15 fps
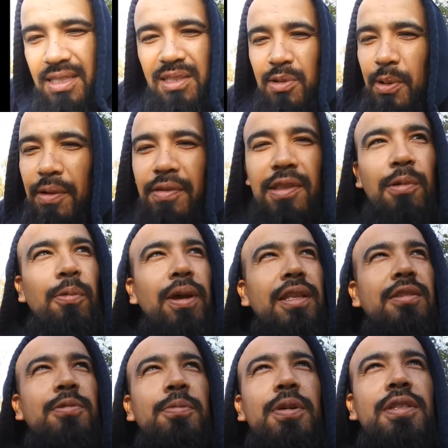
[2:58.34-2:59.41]
to everything way
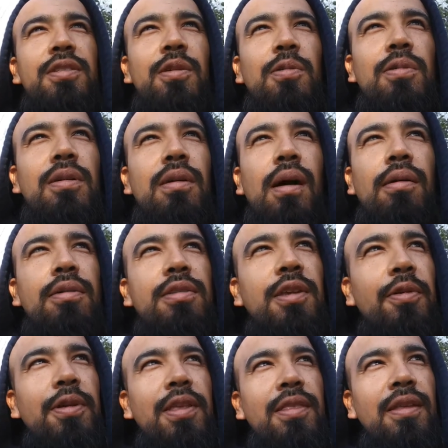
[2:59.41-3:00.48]
too much, so I was
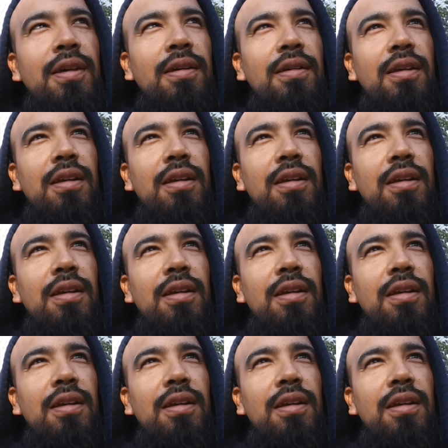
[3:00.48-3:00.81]
hearing the